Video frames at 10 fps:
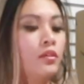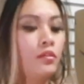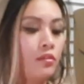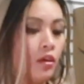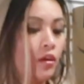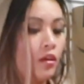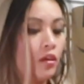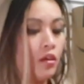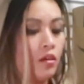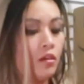
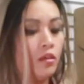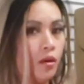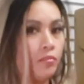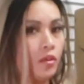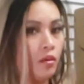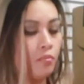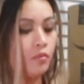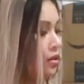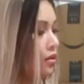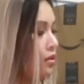staring laptop.
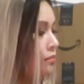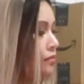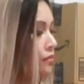My